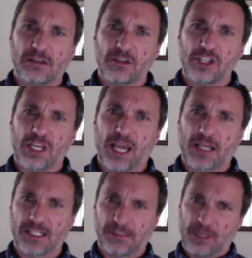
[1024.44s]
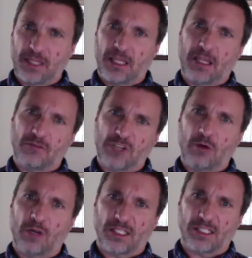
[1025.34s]
had this big thing of
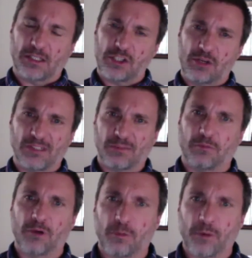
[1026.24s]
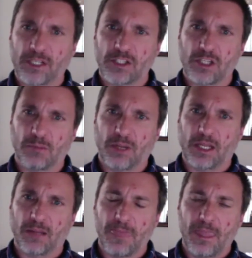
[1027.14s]
donuts that we were bringing to the meeting,